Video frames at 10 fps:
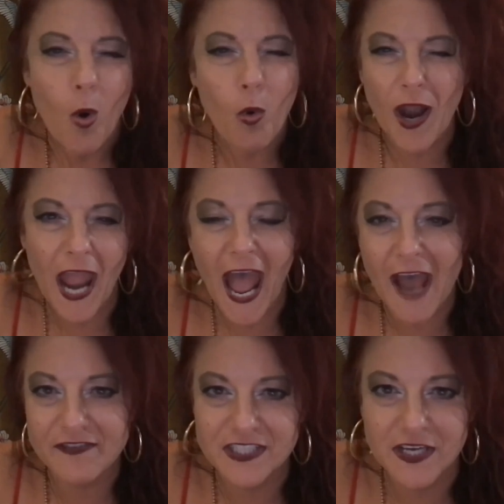or I
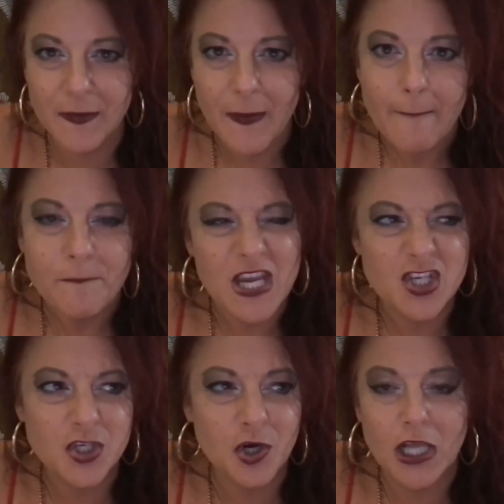have to
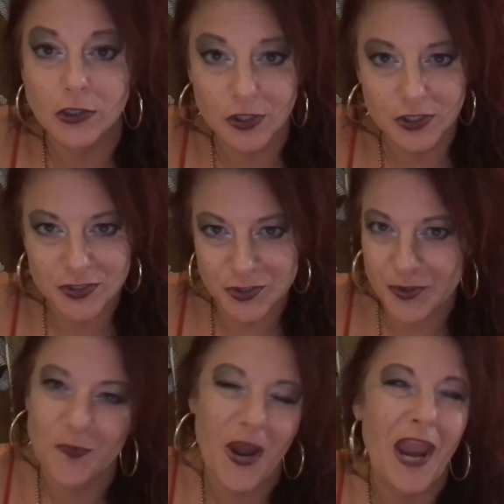make sure I look a
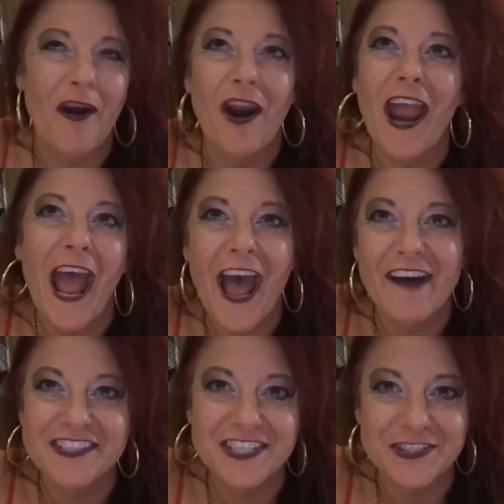certain way or I
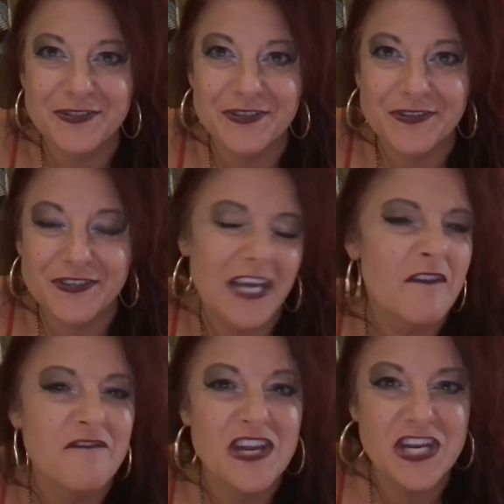have to get
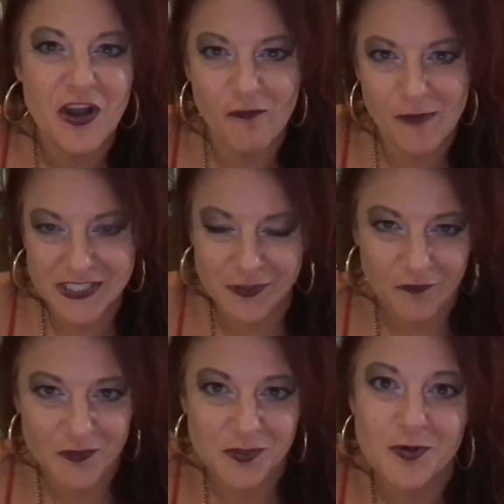a video of
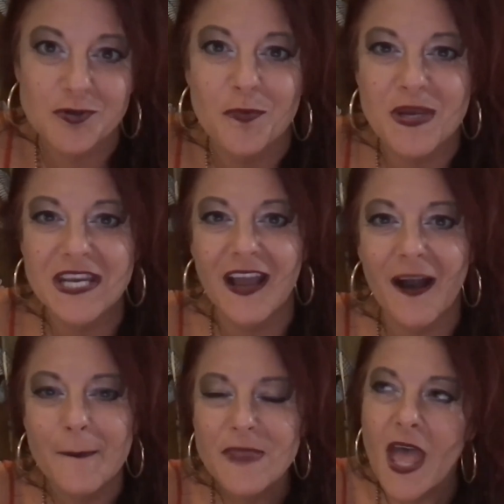myself for social
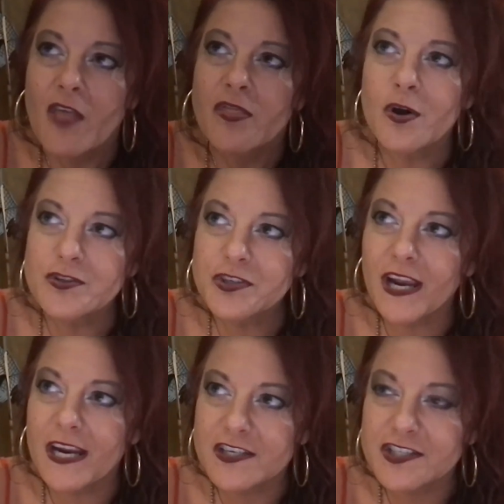media. Those
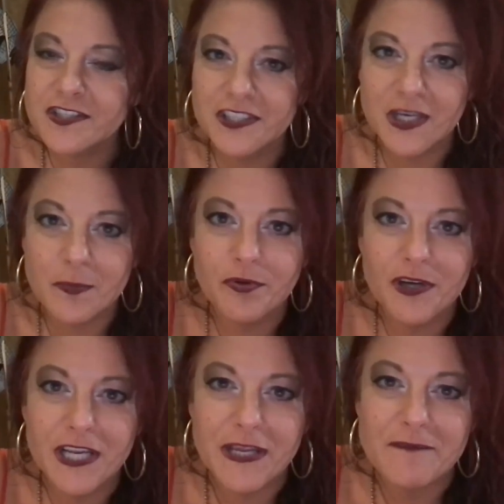are actually
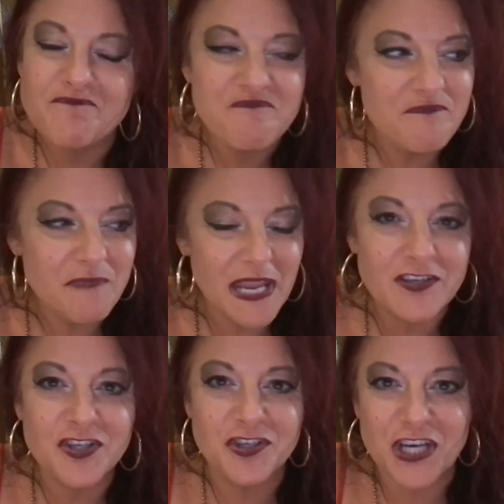pretty
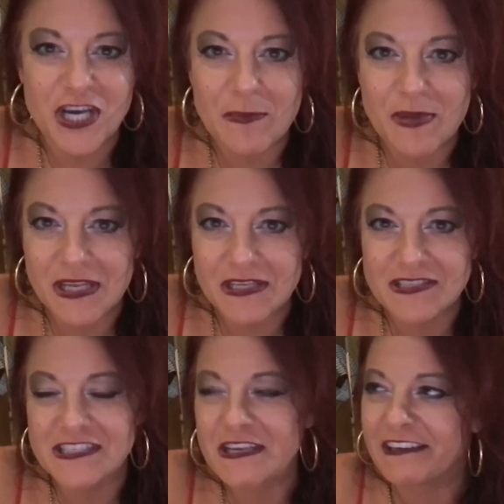mainstream,
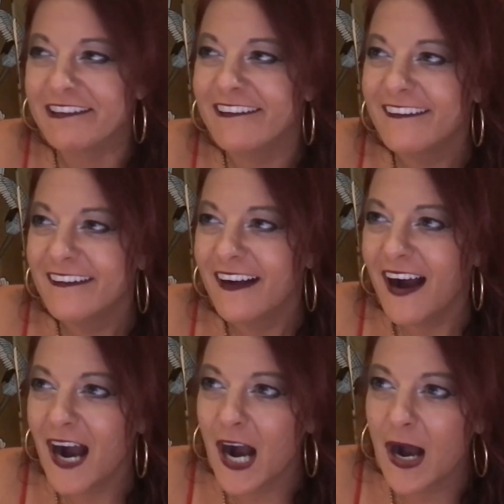easy
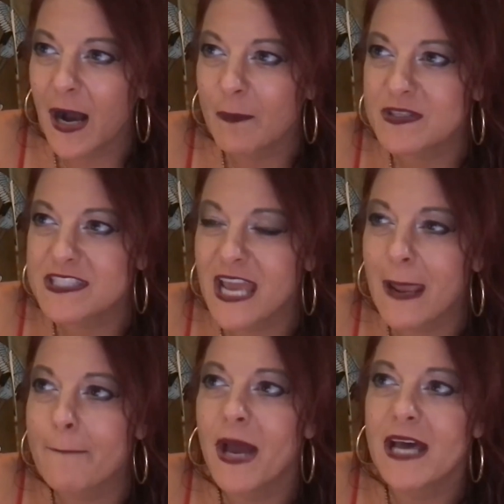uh, I would
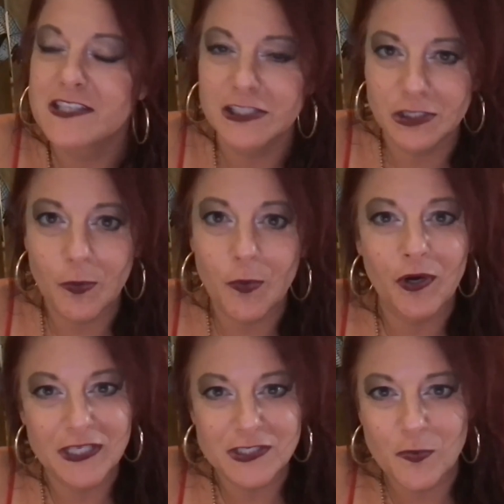say, masculine
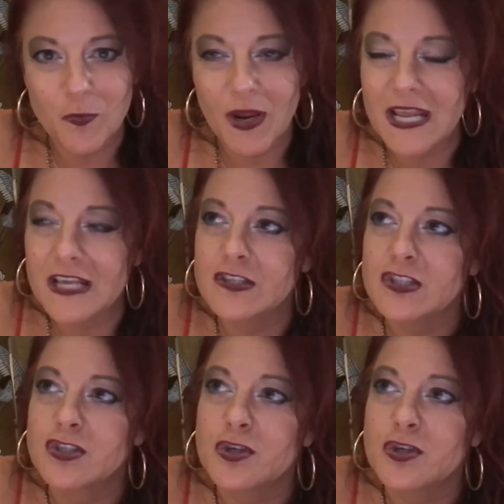oriented ways